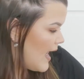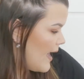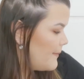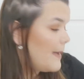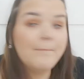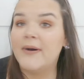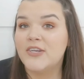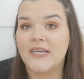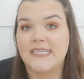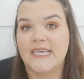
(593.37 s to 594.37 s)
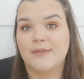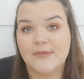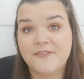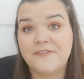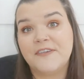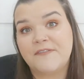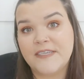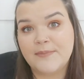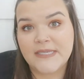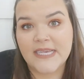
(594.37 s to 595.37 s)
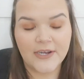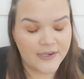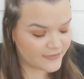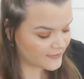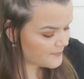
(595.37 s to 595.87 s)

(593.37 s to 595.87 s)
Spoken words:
and Bondi Sands was 50% off.